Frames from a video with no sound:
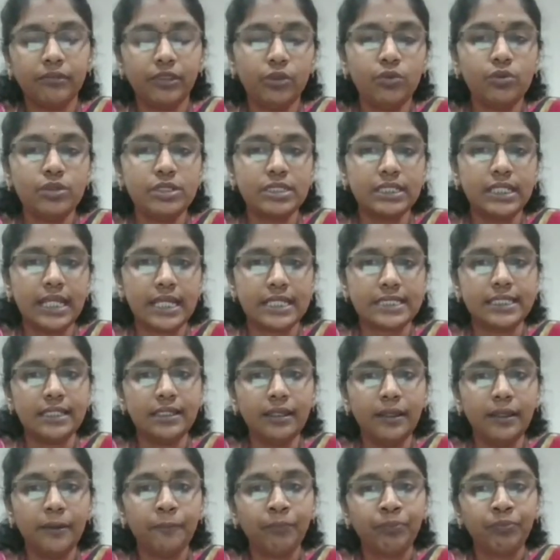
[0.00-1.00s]
use it as
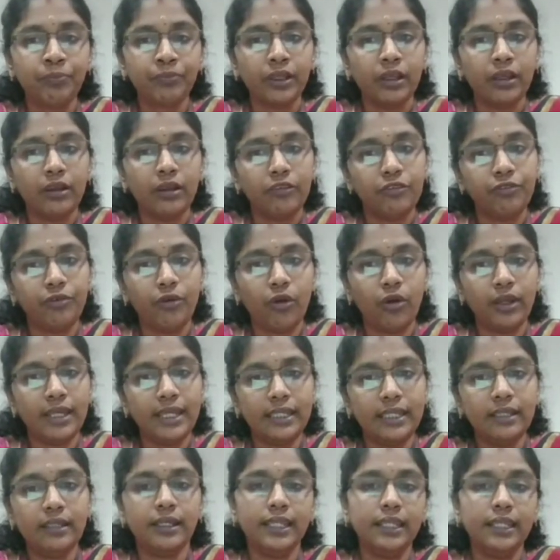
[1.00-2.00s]
a
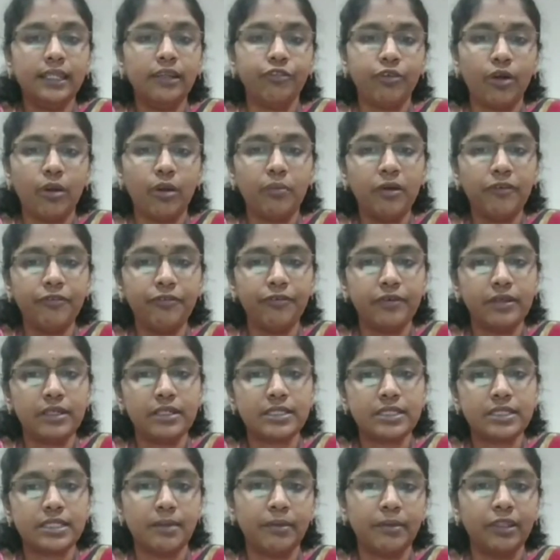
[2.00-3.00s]
in a form of
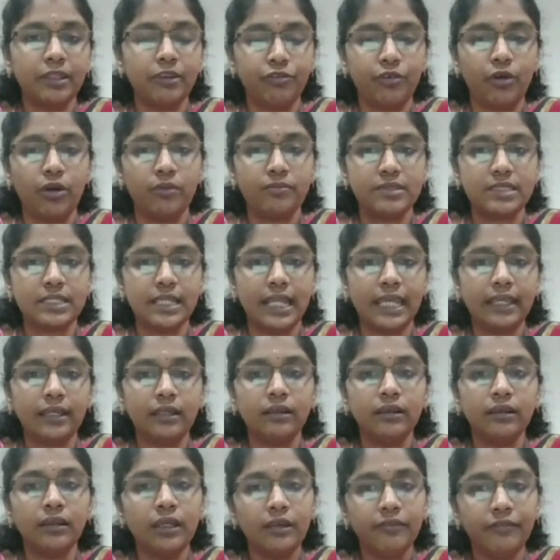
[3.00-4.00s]
some other forms,
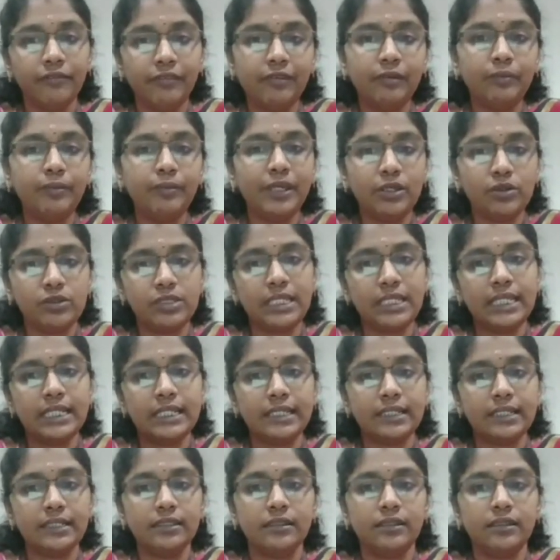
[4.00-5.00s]
like we will be using
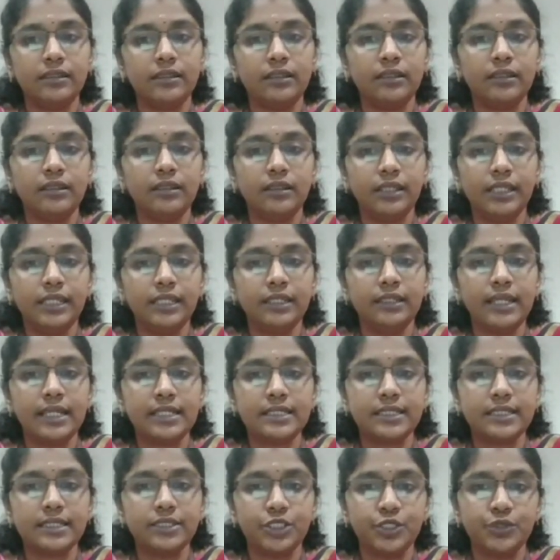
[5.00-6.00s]
it in it
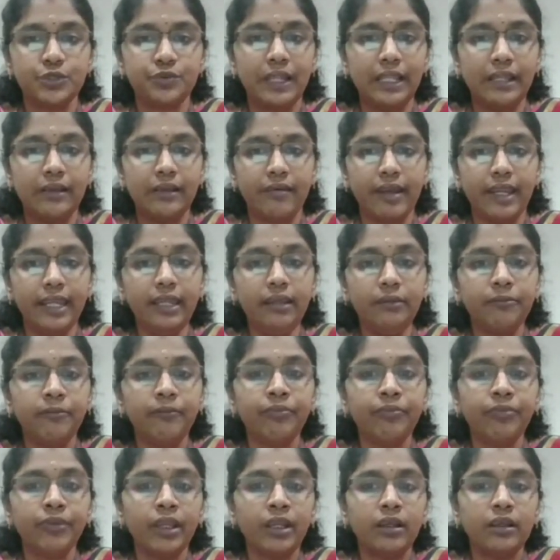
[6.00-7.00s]
as a jewel, right?
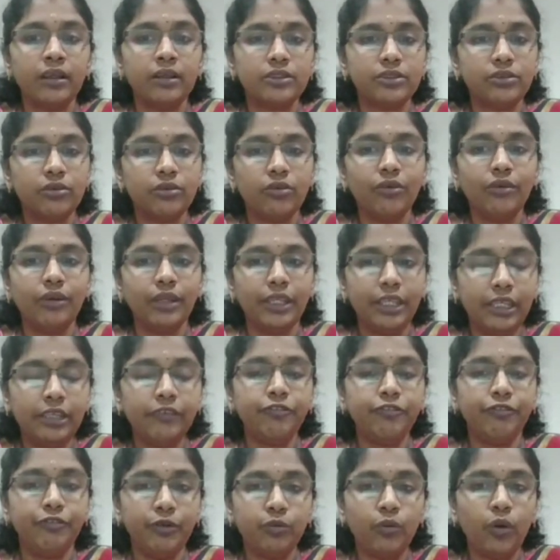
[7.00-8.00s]
So
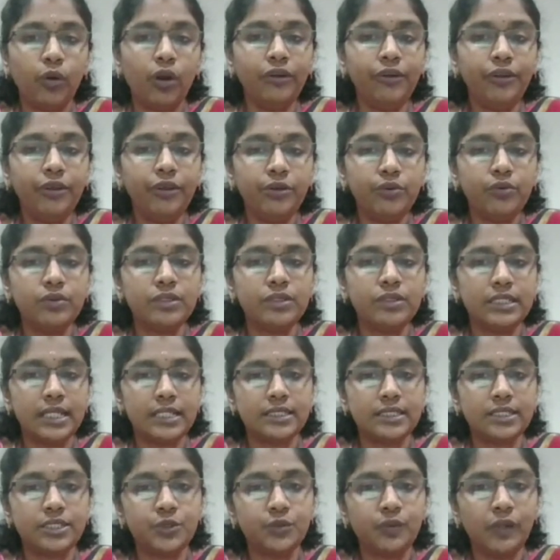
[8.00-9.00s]
if we want to use it
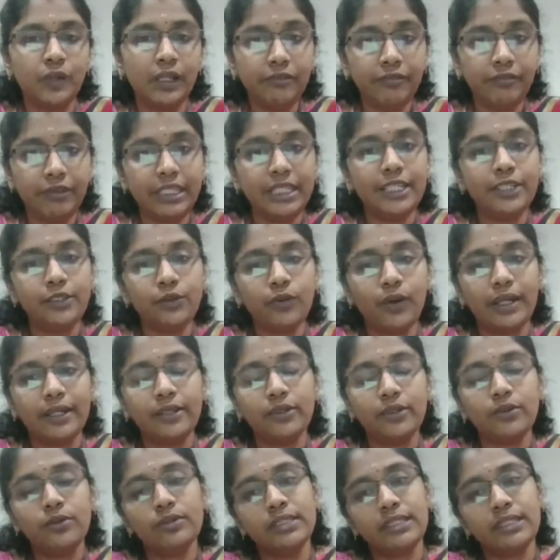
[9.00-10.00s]
as a jewel, we need to
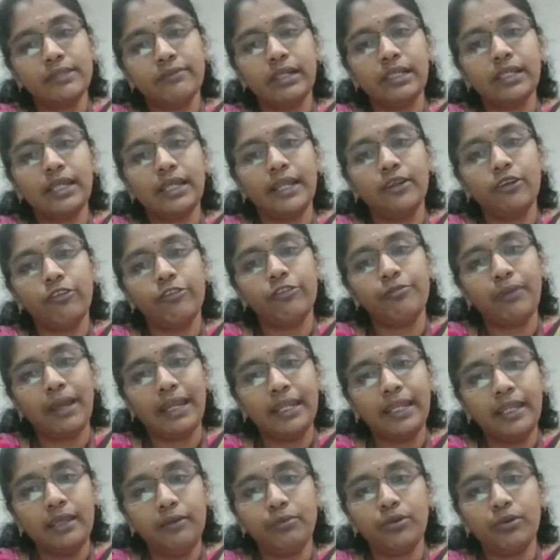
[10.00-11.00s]
undergo several kind of
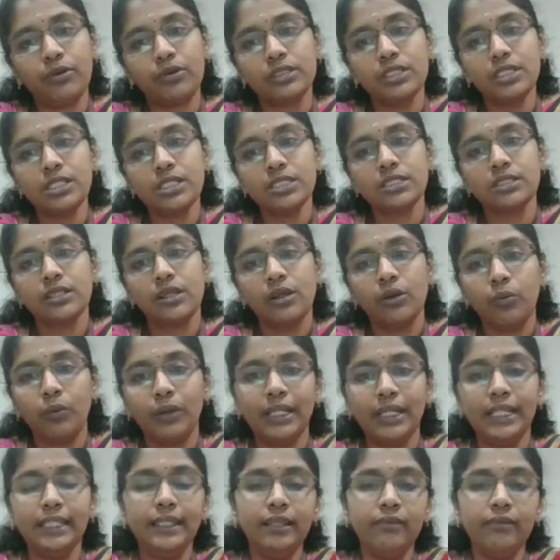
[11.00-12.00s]
mining process.
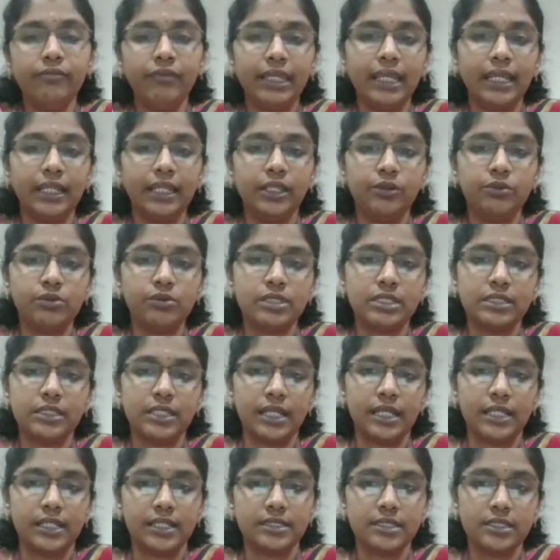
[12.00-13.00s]
Only then we can use
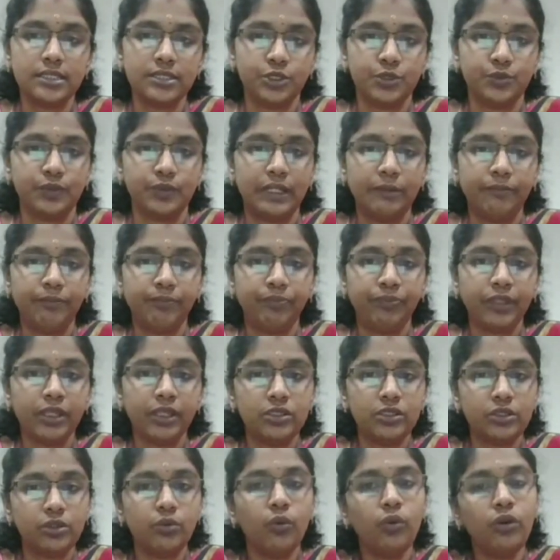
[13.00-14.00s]
it as a jewel.
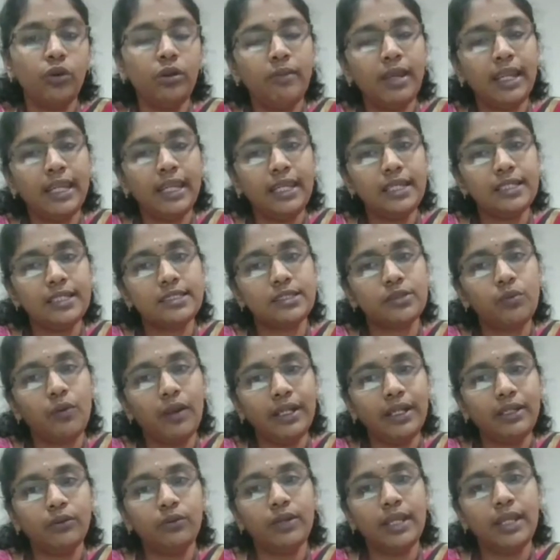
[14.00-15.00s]
So gold mining is
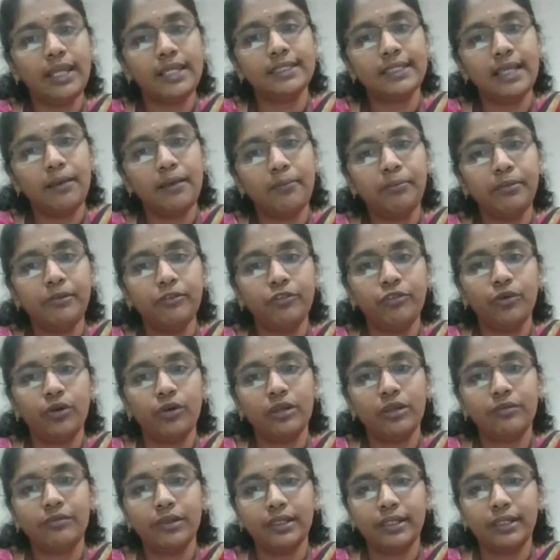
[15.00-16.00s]
one good example
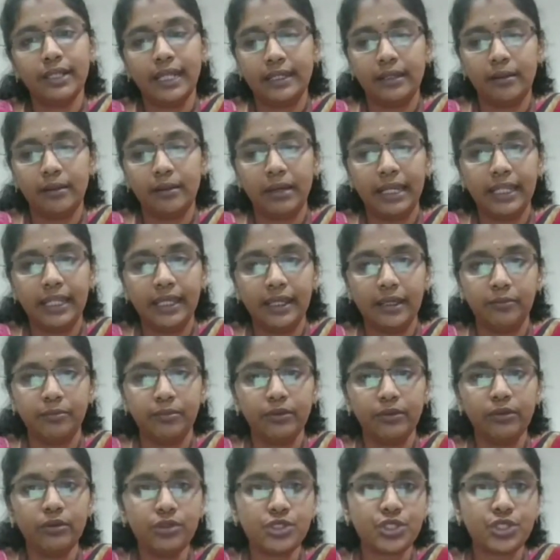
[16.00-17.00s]
for our data mining
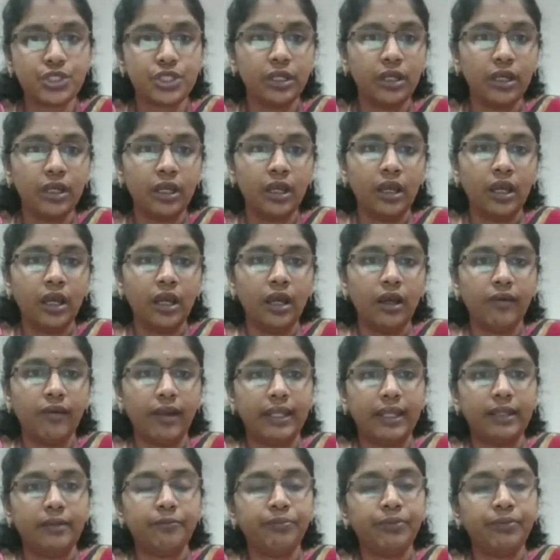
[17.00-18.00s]
approach,
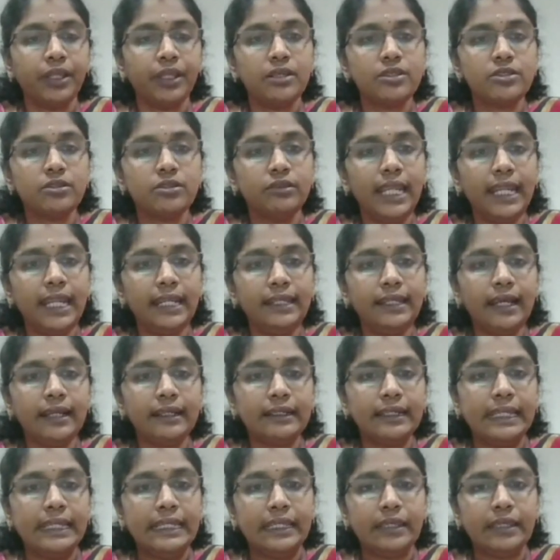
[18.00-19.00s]
right? So data
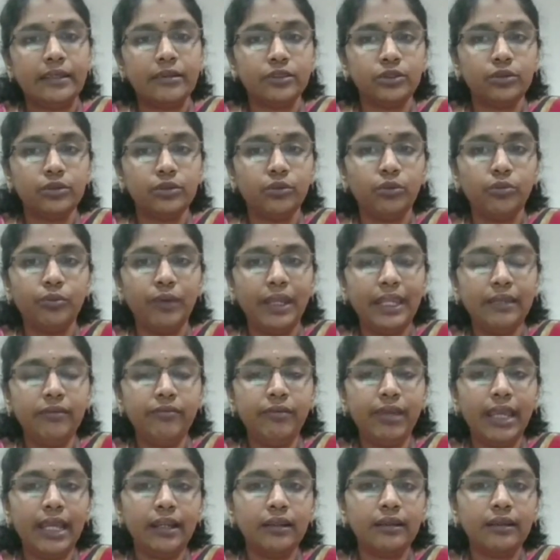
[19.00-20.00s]
cleaning. So
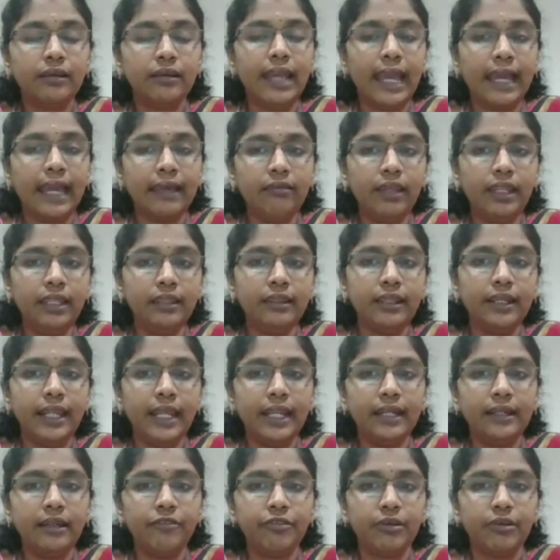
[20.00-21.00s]
when we are gathering the
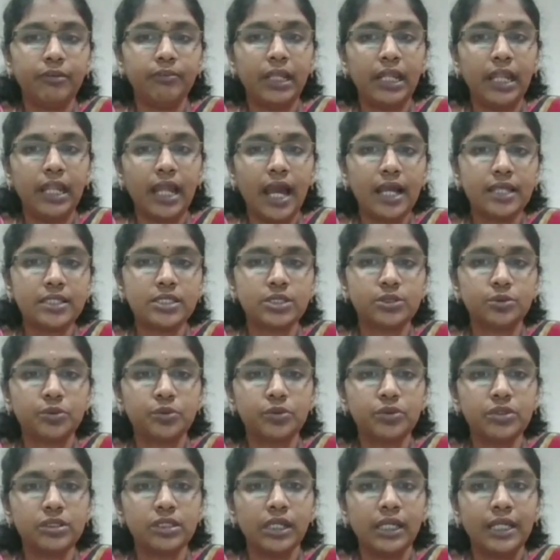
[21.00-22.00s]
data from the large
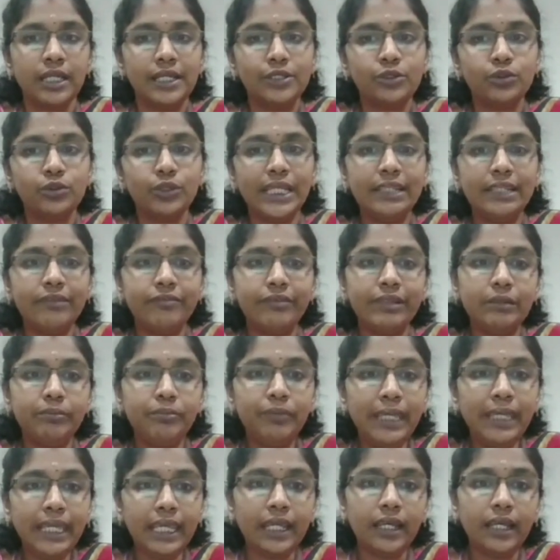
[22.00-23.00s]
source, so it will
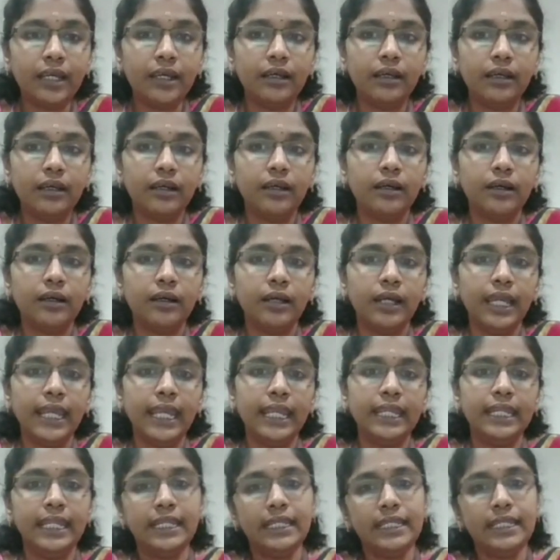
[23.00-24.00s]
be an
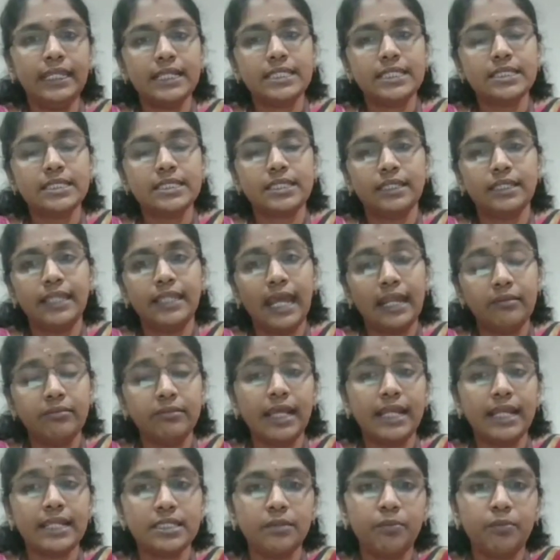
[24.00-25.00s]
inconsistent.
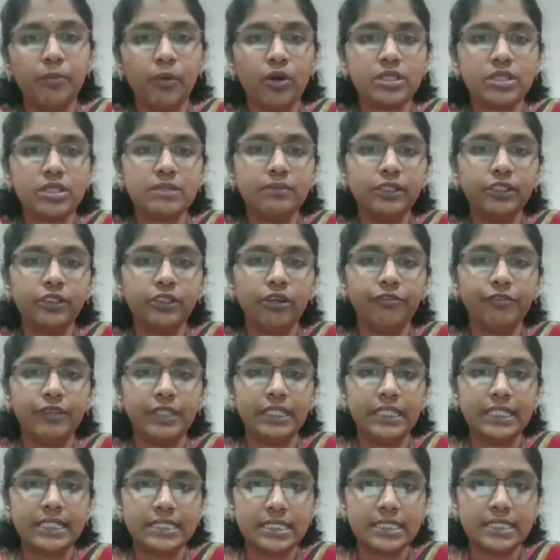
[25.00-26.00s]
There is a possibility of
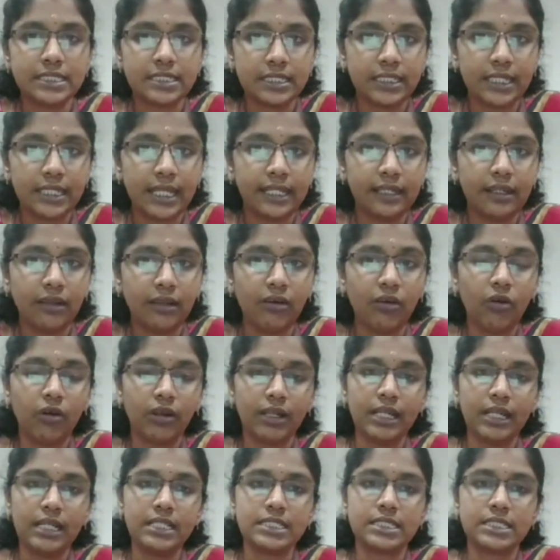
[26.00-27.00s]
inconsistent data,
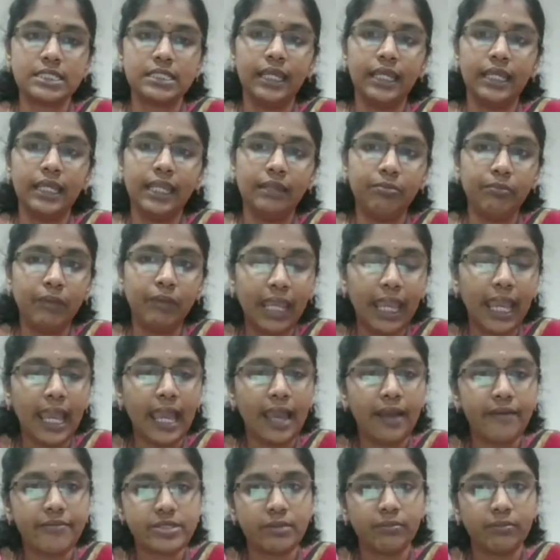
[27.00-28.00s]
or else it may
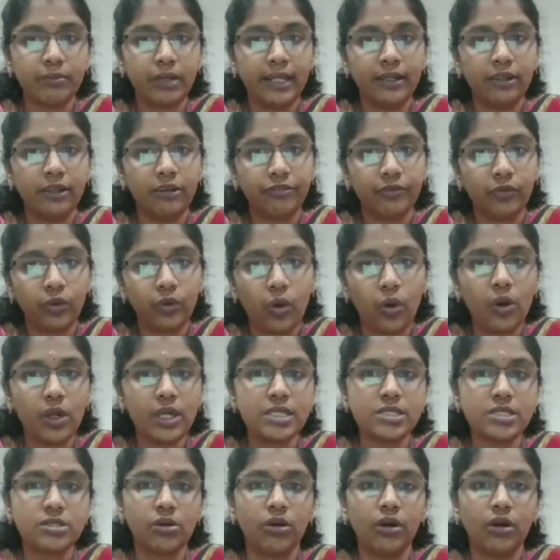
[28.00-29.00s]
have some kind of
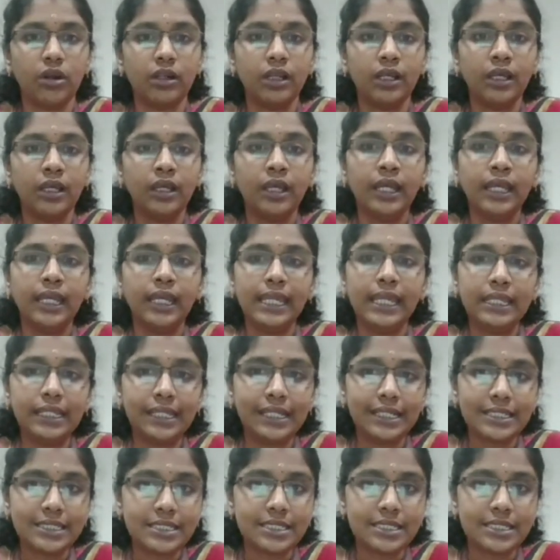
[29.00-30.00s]
noise or
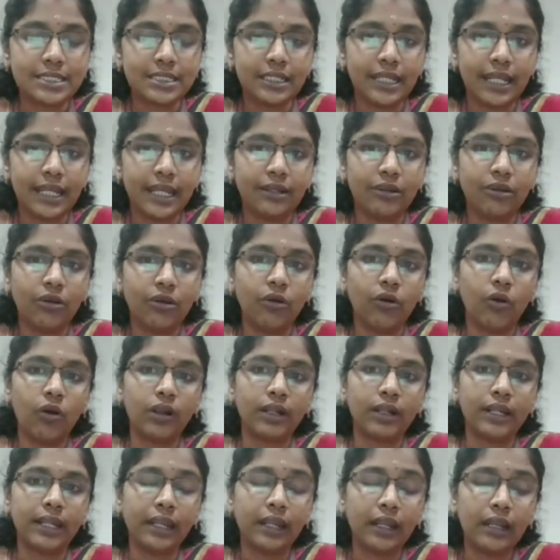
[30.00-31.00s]
inconsistent data
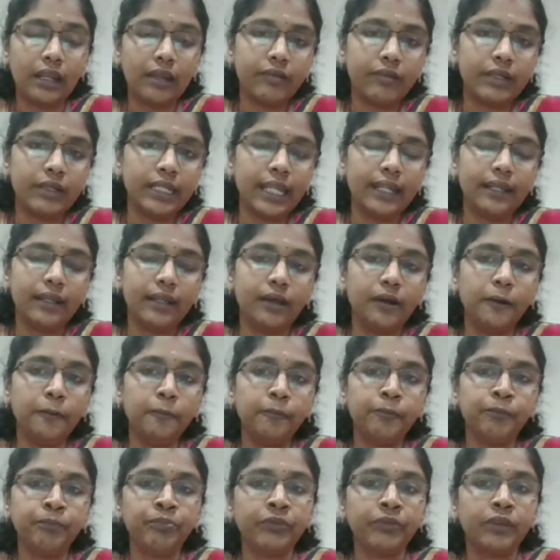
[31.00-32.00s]
or irrelevant data
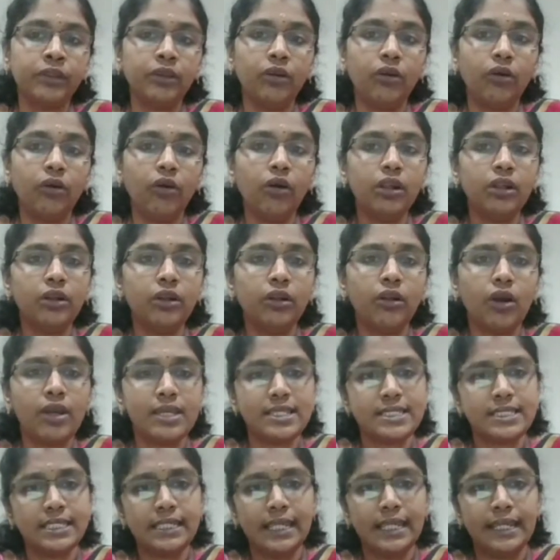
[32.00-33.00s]
or
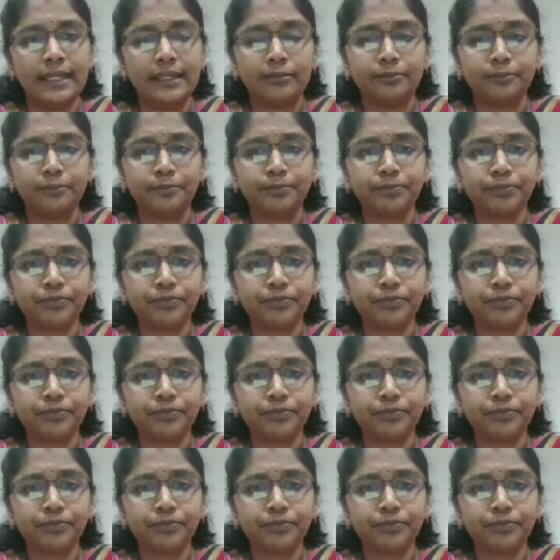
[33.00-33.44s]
noisy data.